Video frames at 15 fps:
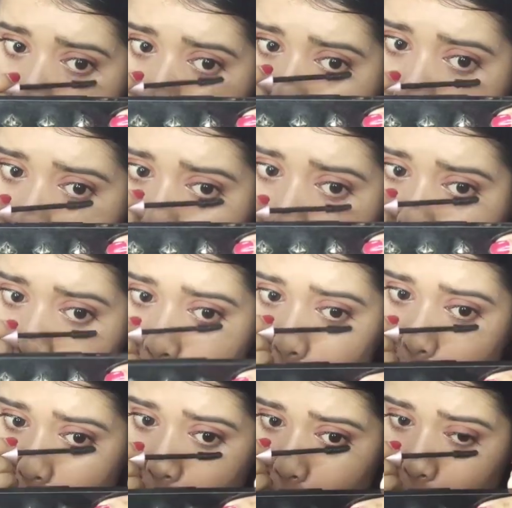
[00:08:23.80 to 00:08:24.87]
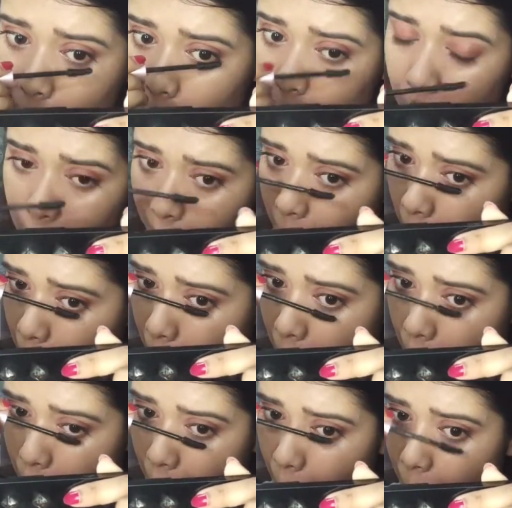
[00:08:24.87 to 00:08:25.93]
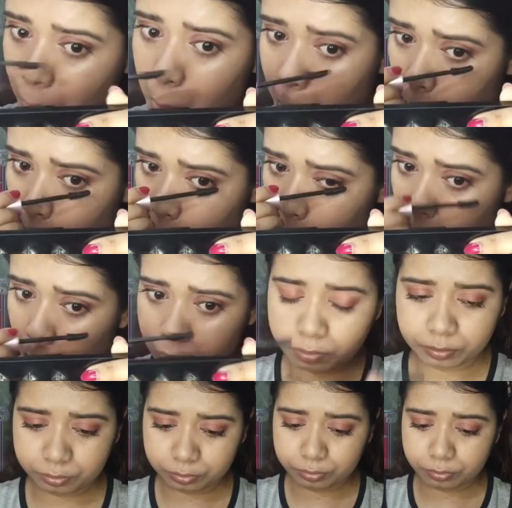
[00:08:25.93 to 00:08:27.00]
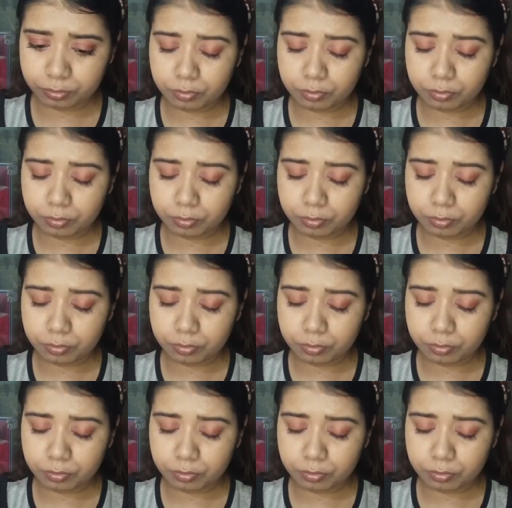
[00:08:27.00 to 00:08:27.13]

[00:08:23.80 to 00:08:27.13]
on my lashes generously.